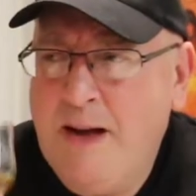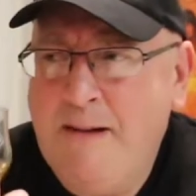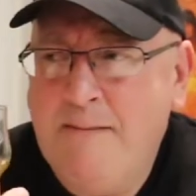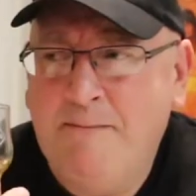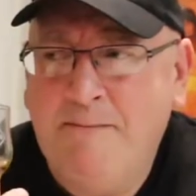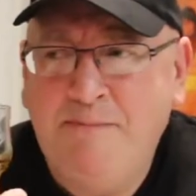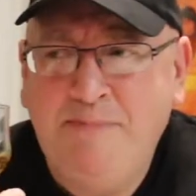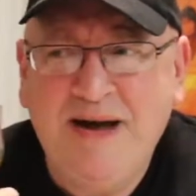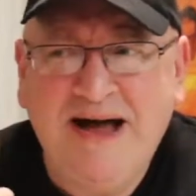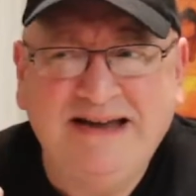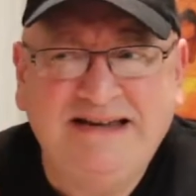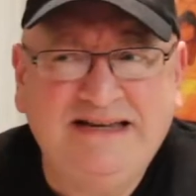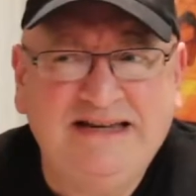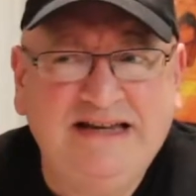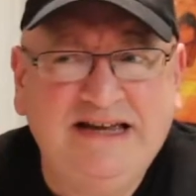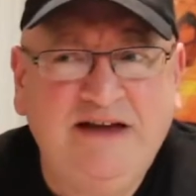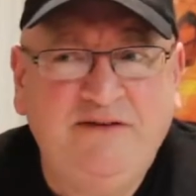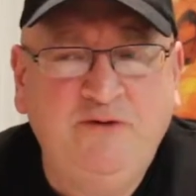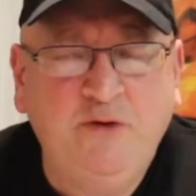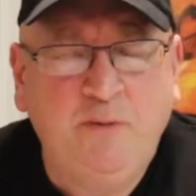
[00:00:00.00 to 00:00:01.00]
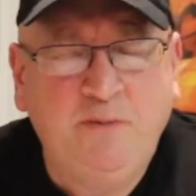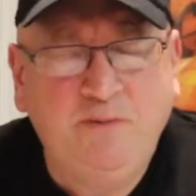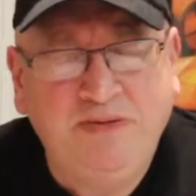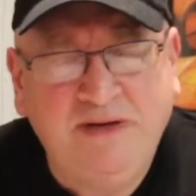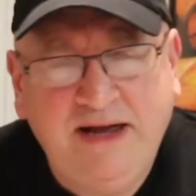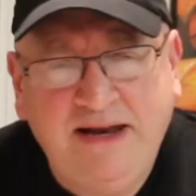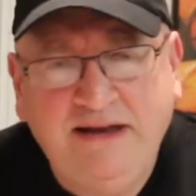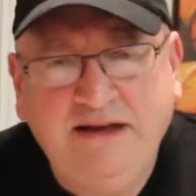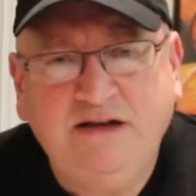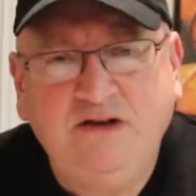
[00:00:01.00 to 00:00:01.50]
But if you're
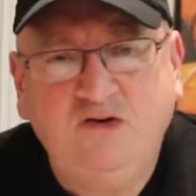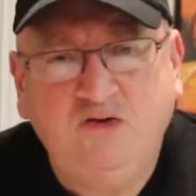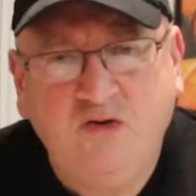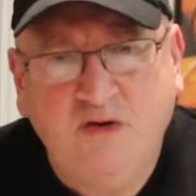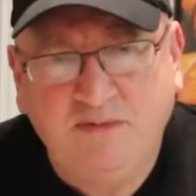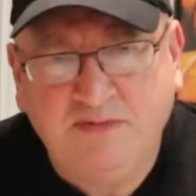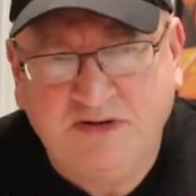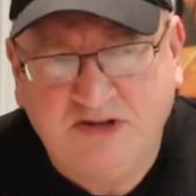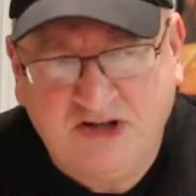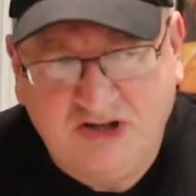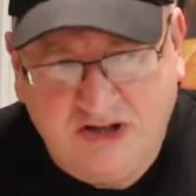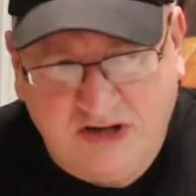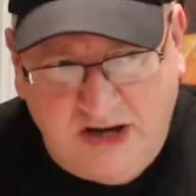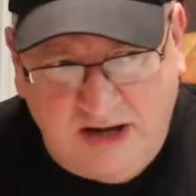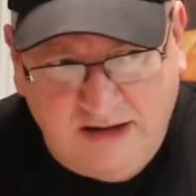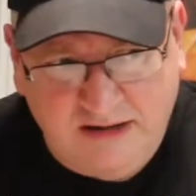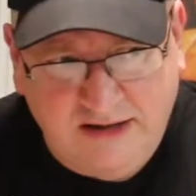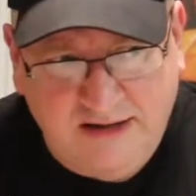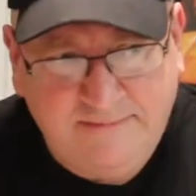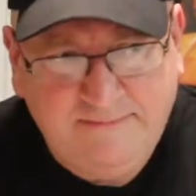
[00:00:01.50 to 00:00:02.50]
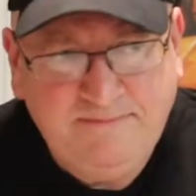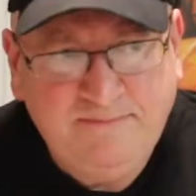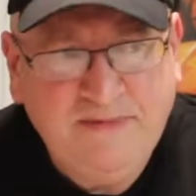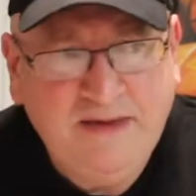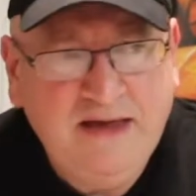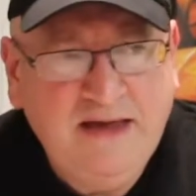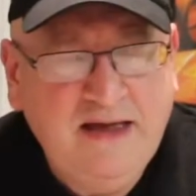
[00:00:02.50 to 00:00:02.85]
planning a trip to Scotland